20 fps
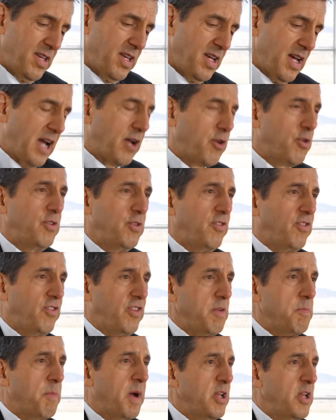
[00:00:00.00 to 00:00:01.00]
I couldn't
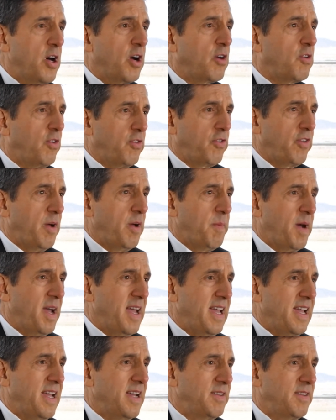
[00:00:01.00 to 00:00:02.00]
see my knuckles on my
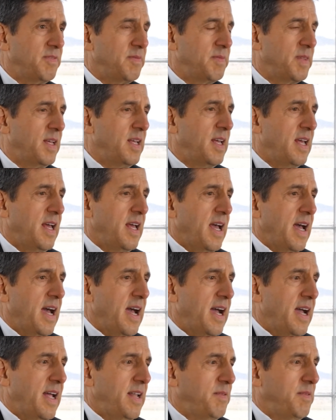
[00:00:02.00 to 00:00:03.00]
hand.
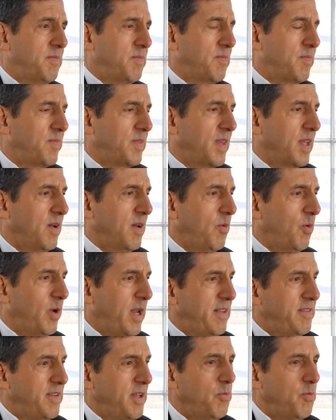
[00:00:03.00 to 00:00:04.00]
And what I
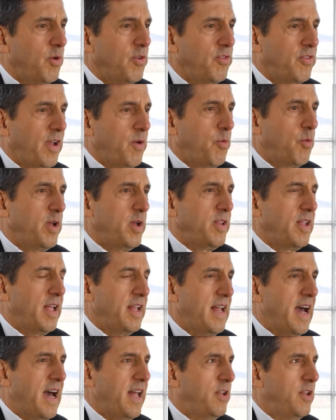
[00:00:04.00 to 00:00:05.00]
did was I went and
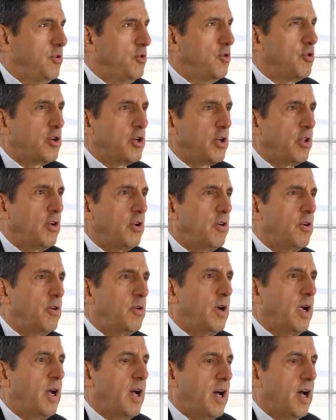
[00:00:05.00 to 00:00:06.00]
had a
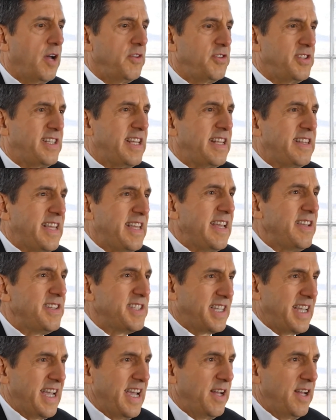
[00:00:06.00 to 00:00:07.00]
nuclear CT
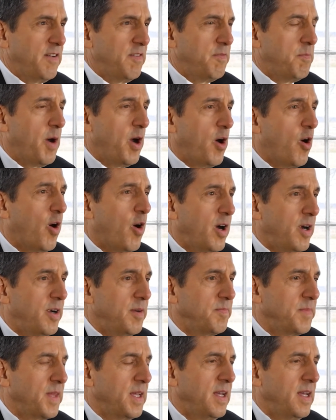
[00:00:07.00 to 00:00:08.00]
scan of my heart.
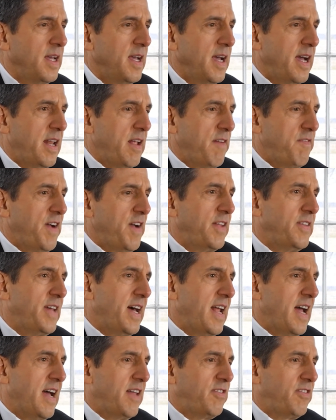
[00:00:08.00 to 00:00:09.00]
And I found that
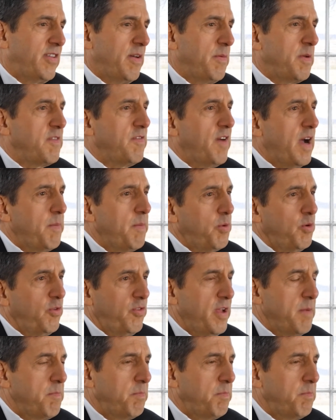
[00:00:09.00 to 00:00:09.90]
I had 75%